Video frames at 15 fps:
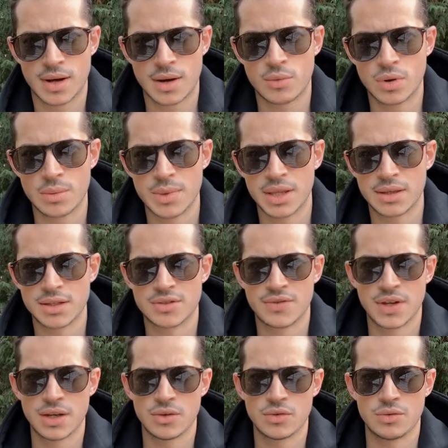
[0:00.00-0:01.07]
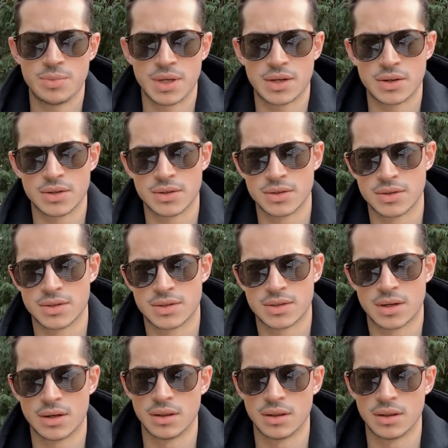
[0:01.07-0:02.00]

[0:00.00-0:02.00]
I want to make this video because